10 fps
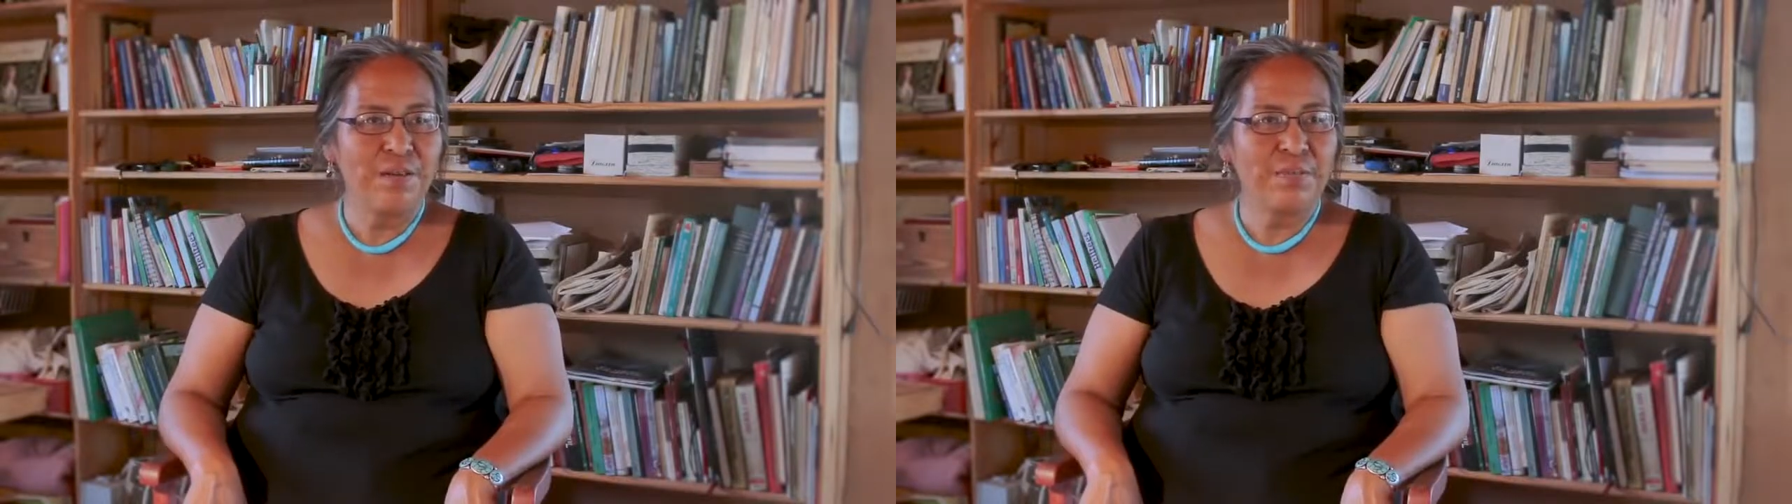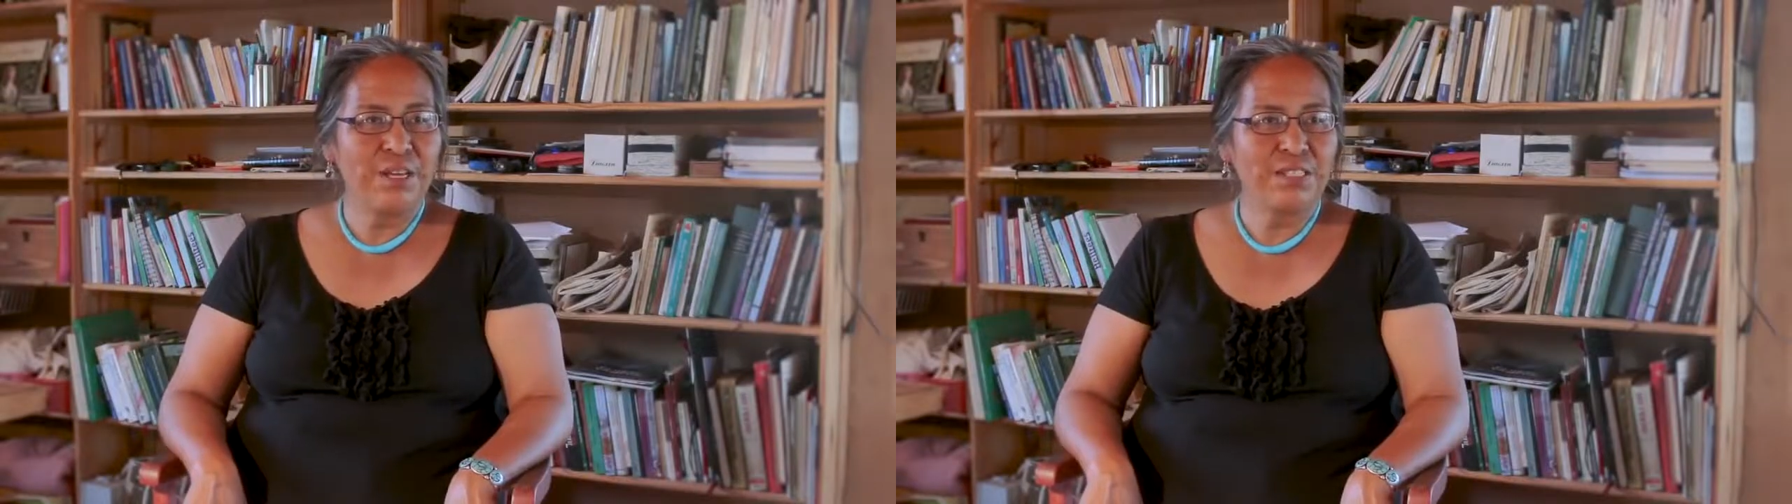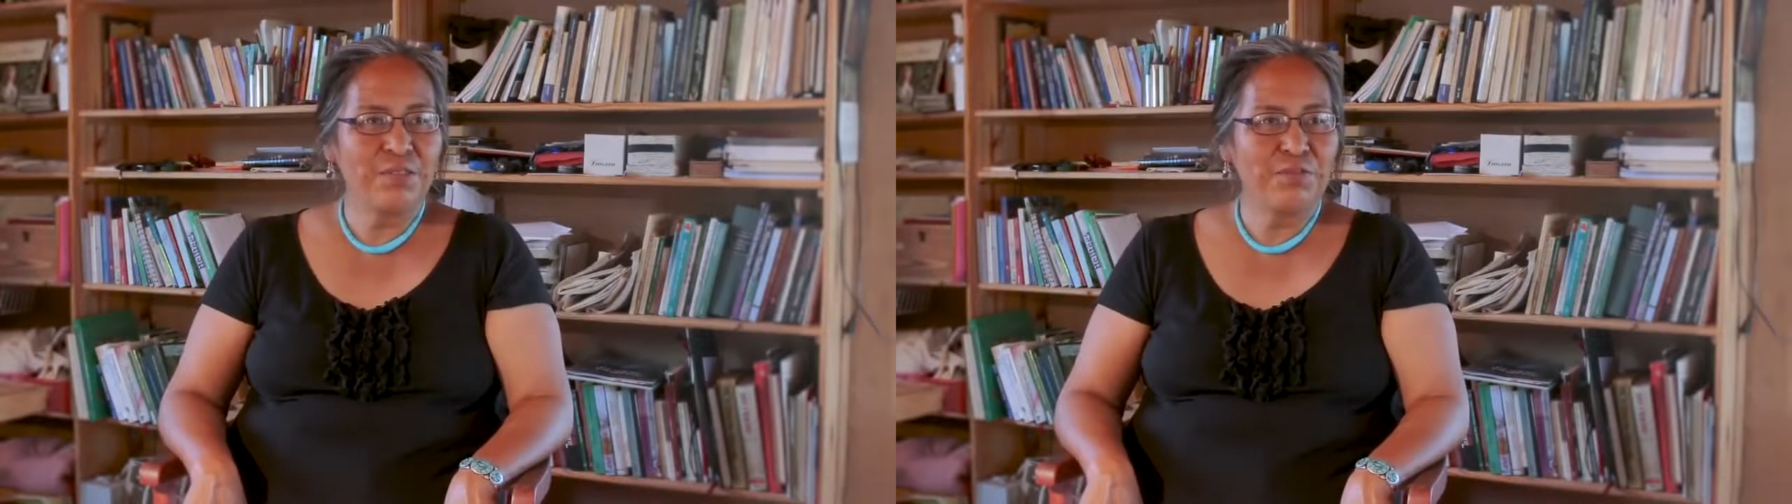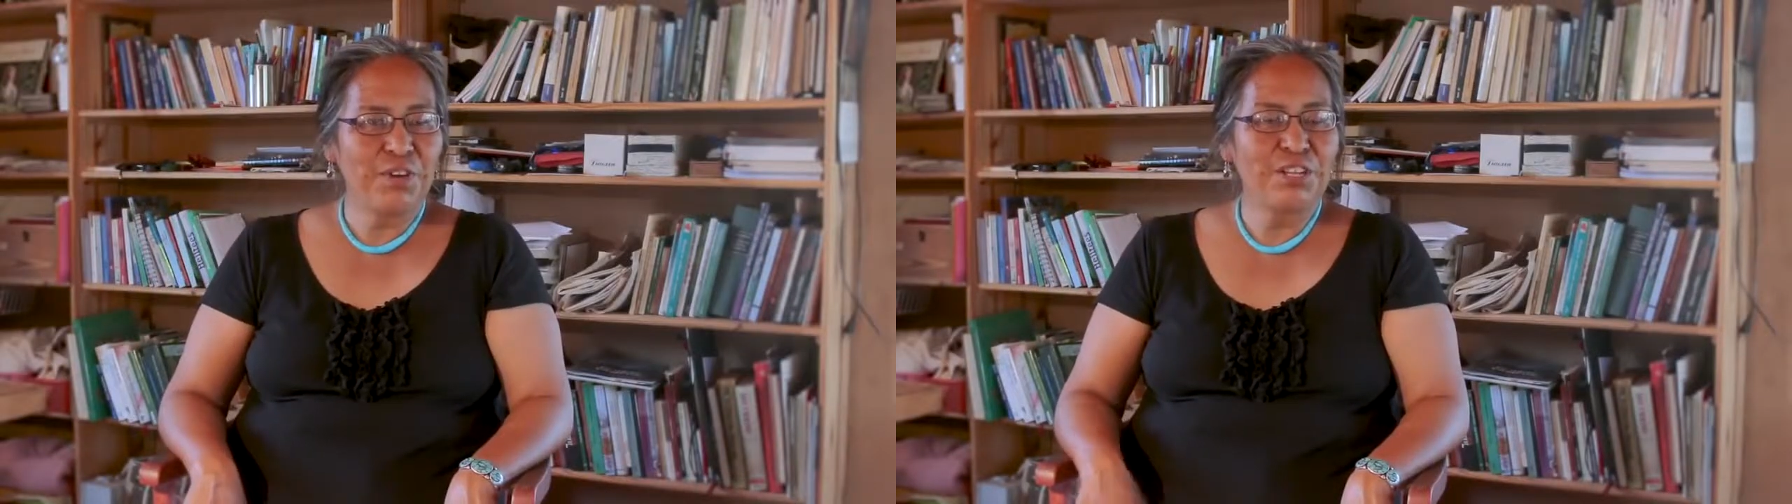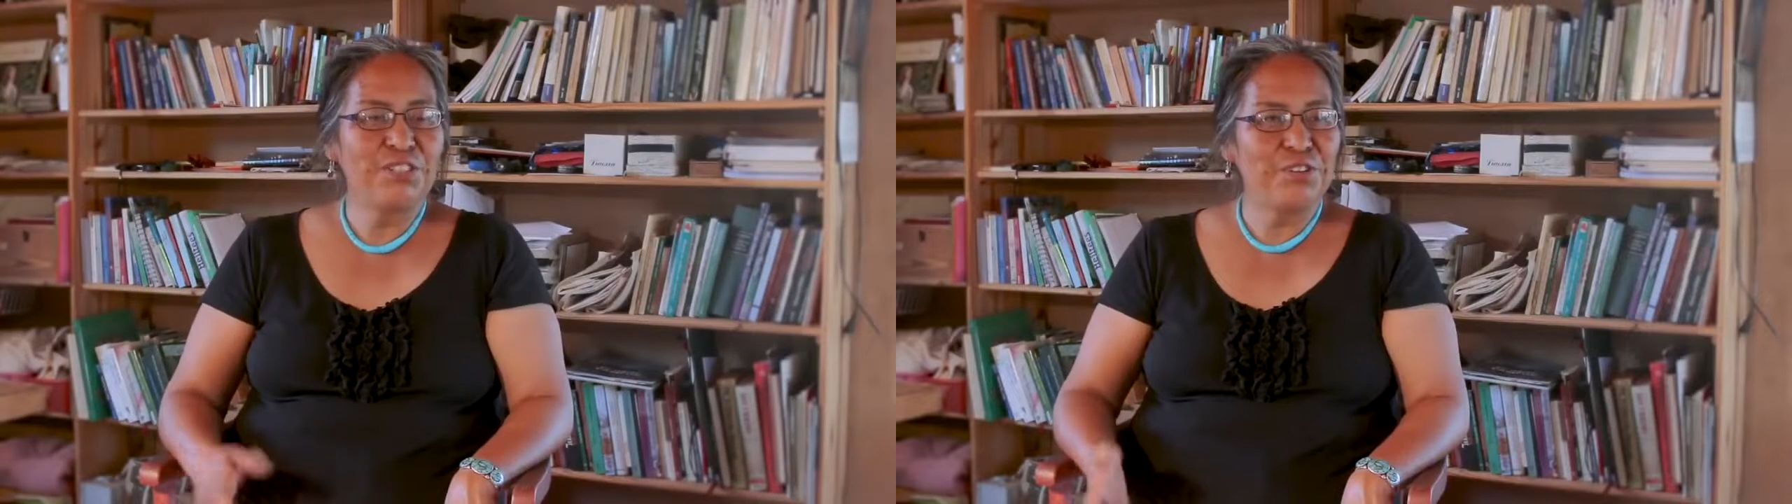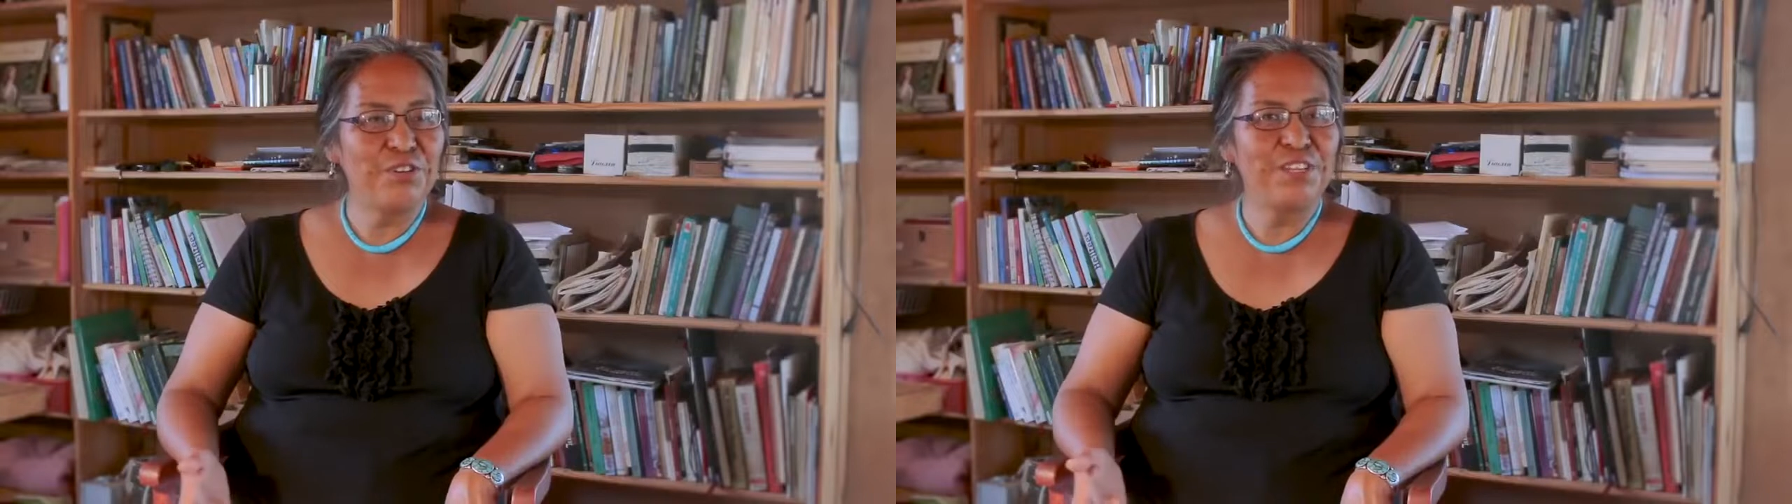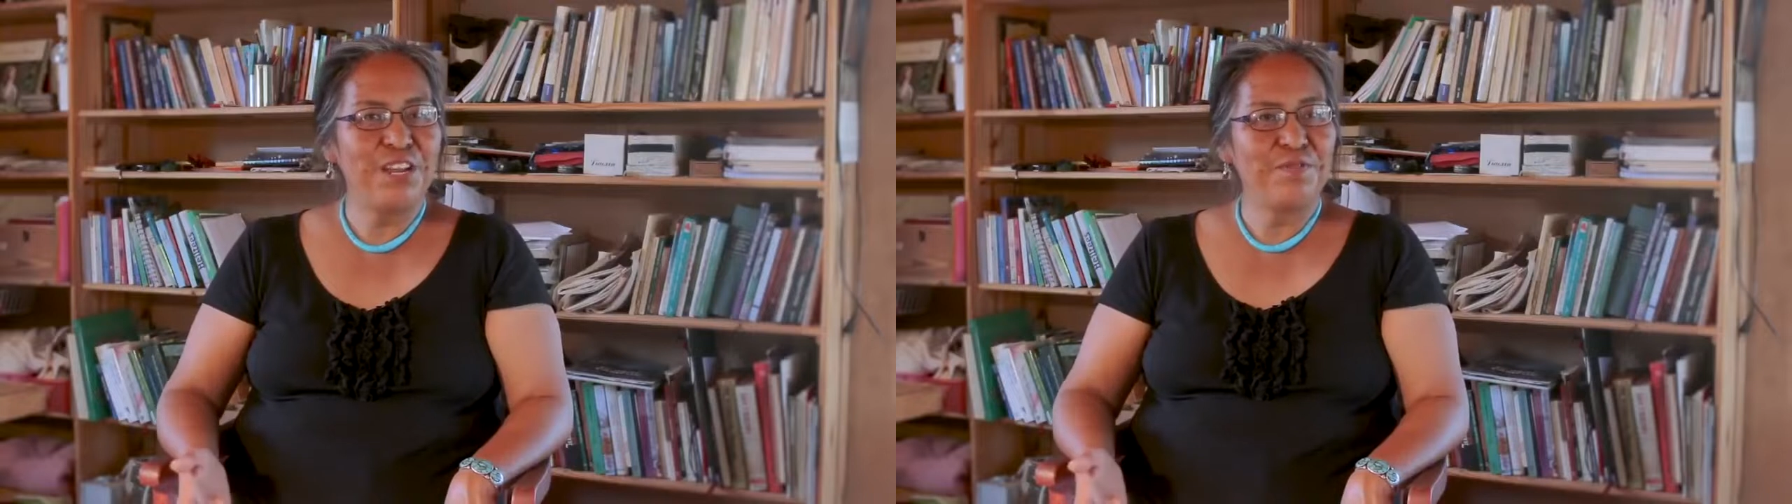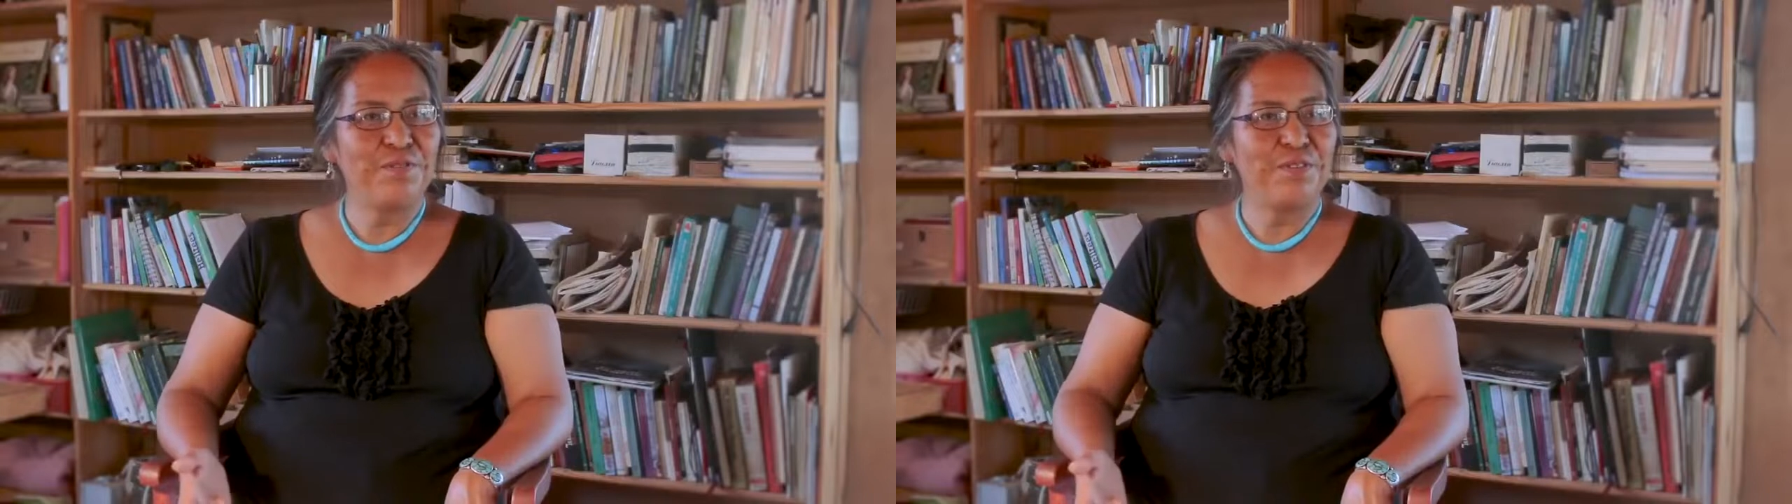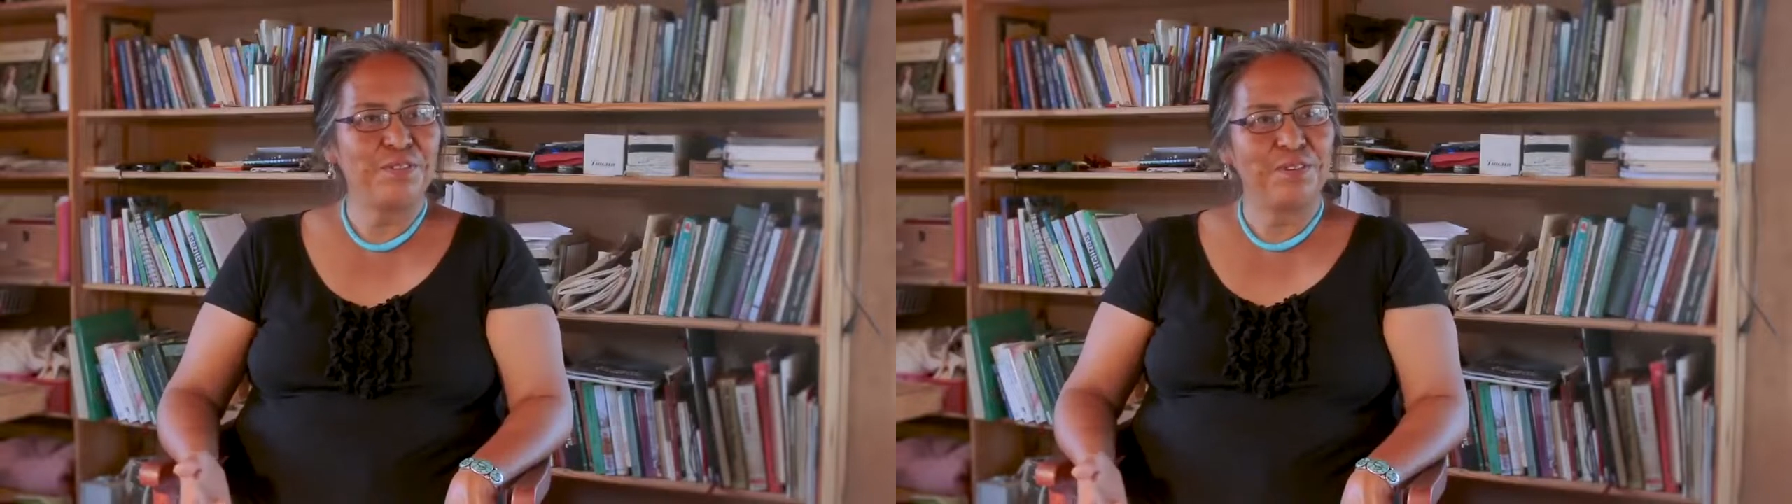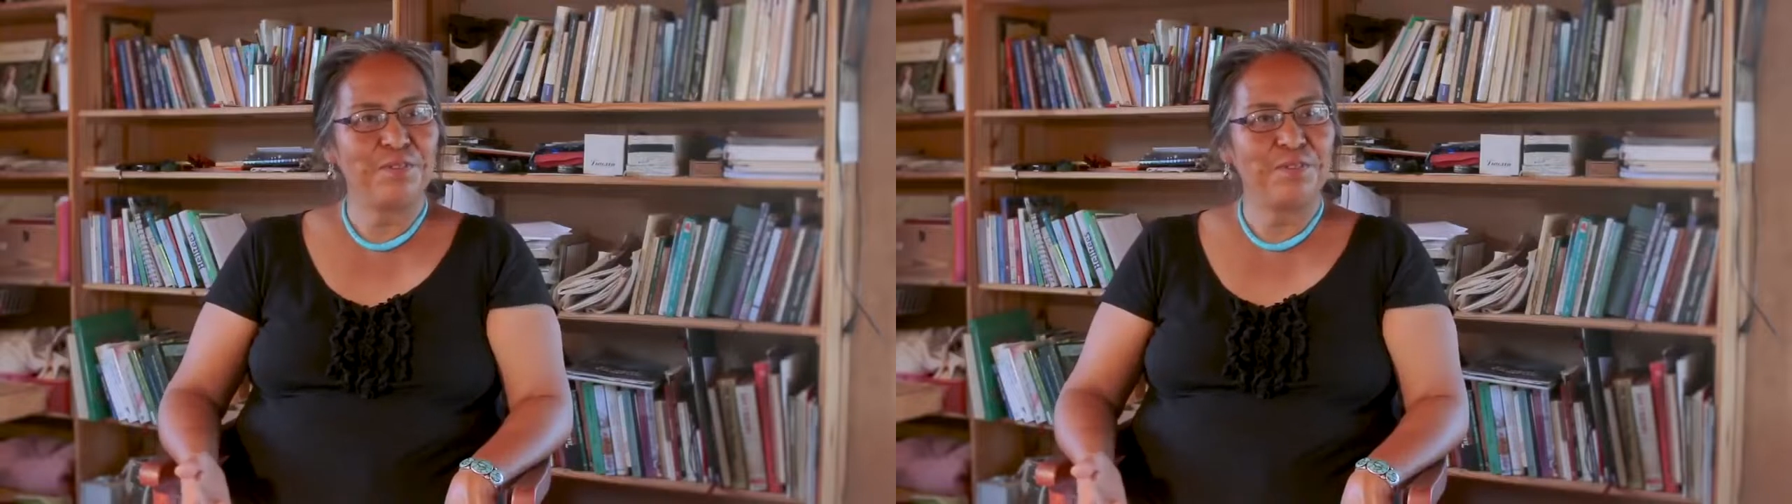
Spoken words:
because I was very concerned that it would